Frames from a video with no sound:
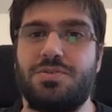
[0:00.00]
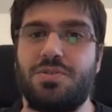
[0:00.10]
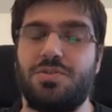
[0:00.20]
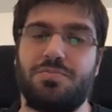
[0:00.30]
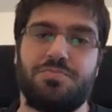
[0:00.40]

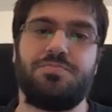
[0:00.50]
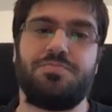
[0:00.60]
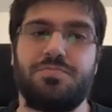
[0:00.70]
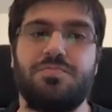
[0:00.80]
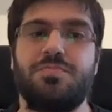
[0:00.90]
So
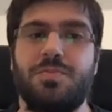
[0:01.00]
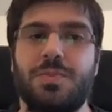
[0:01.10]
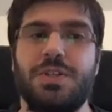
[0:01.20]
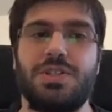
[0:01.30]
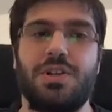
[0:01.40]

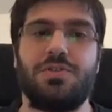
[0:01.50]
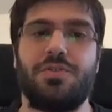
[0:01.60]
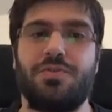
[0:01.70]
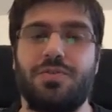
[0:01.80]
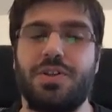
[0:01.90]
there's a lot
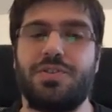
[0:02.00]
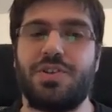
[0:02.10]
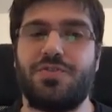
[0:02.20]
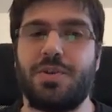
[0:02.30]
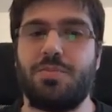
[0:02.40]
of
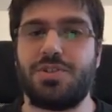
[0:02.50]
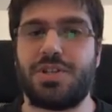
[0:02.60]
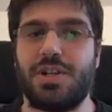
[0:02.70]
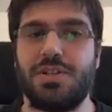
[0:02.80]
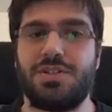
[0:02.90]
transferable
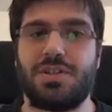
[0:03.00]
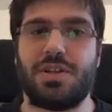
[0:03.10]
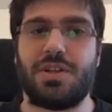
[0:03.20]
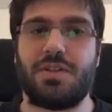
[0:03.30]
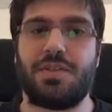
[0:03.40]
skills
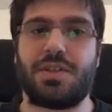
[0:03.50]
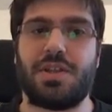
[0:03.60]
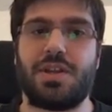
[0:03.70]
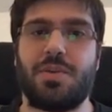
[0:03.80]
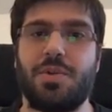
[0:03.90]
that
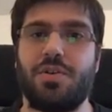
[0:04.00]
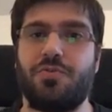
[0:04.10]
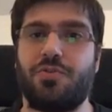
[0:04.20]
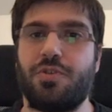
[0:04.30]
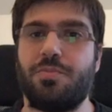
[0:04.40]
can come
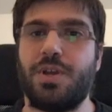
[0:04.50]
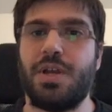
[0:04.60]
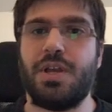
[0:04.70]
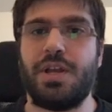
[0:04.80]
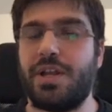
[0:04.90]
out from
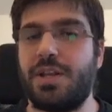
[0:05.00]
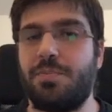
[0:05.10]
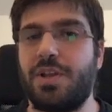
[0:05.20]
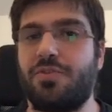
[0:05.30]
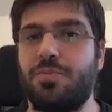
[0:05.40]
any
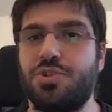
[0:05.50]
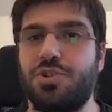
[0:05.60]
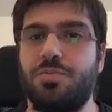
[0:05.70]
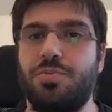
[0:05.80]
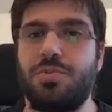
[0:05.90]
platform
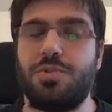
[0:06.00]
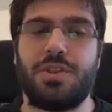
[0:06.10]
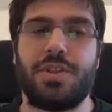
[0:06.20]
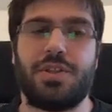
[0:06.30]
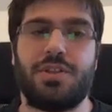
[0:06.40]
job
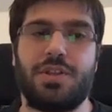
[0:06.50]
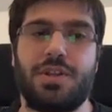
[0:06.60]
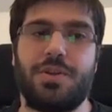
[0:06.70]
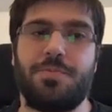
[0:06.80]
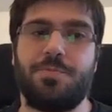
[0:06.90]

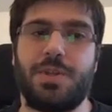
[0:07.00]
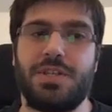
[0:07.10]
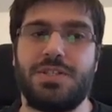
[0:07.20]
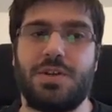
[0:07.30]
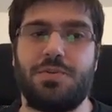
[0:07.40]
that
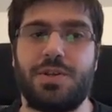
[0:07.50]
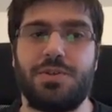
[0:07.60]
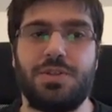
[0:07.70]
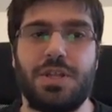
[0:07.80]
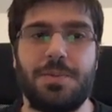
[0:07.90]
is out there
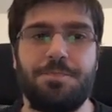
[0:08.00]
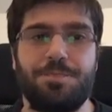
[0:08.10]
today.